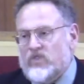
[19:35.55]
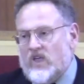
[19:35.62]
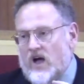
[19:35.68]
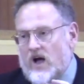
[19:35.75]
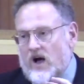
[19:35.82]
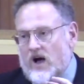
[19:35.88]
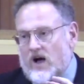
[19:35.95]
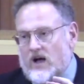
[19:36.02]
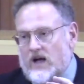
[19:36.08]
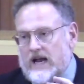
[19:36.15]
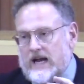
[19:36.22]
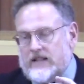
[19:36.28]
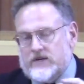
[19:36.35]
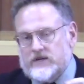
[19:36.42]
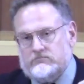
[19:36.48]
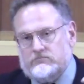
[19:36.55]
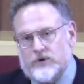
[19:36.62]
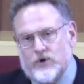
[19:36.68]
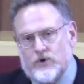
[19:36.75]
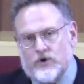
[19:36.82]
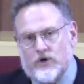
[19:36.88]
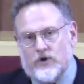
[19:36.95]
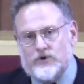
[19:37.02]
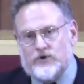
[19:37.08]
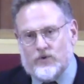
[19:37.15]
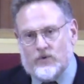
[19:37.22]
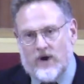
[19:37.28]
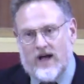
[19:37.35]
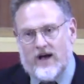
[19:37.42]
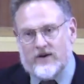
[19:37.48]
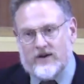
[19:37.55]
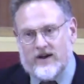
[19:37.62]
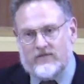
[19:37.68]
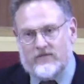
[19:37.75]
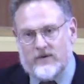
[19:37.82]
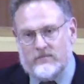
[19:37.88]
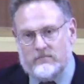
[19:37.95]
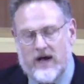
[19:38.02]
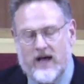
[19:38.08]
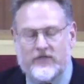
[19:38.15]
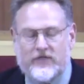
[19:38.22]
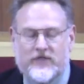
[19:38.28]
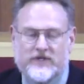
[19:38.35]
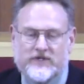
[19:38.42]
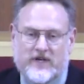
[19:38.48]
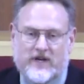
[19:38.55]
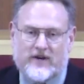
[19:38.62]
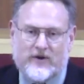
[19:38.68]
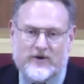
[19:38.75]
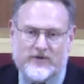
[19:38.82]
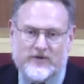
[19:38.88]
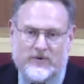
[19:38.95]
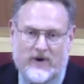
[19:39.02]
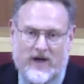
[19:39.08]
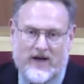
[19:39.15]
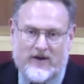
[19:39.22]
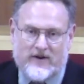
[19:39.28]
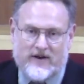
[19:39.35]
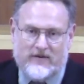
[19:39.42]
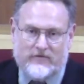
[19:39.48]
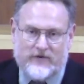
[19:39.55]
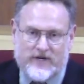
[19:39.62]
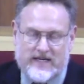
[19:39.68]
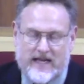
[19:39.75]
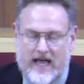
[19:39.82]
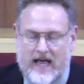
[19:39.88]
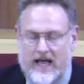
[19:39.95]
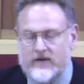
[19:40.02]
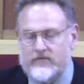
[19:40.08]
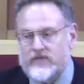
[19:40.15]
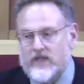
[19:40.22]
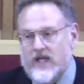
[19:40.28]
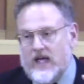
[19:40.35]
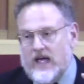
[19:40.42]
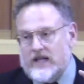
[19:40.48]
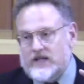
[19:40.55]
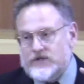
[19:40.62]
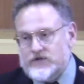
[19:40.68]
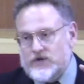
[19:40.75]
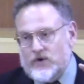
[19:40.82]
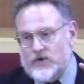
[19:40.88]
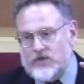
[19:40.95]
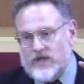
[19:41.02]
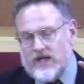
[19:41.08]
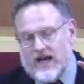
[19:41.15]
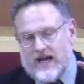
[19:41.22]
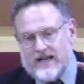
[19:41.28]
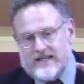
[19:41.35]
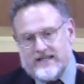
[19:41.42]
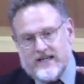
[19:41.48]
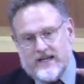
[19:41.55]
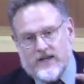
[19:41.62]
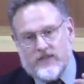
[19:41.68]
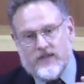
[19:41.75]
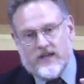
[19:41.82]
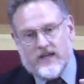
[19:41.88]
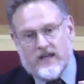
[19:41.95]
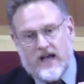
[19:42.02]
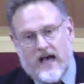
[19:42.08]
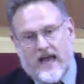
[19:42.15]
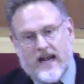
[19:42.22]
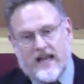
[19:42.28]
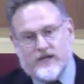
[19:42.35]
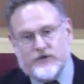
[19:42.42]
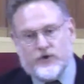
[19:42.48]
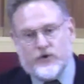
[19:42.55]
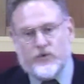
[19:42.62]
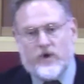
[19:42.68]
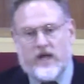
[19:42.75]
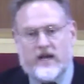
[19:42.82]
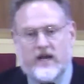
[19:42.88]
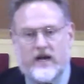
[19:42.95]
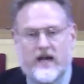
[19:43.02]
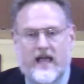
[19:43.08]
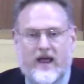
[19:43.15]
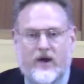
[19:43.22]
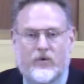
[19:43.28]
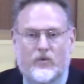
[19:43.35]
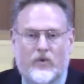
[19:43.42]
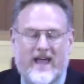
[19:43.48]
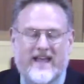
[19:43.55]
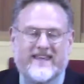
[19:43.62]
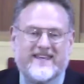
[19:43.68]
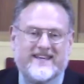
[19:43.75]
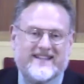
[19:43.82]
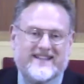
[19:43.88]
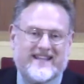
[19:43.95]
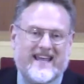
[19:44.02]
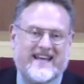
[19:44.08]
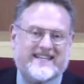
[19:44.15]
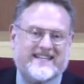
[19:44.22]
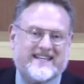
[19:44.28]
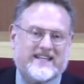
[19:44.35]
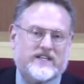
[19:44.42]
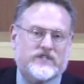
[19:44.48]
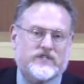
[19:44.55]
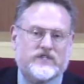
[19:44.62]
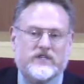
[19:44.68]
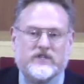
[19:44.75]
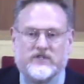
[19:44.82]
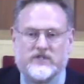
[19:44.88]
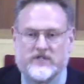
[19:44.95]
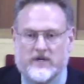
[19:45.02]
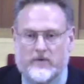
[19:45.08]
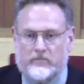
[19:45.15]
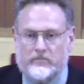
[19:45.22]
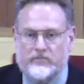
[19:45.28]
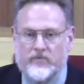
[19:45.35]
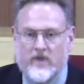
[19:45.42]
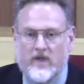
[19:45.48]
uh, and the moon goes around every month, the sun goes around every day. And so the idea that God has created a regulated system,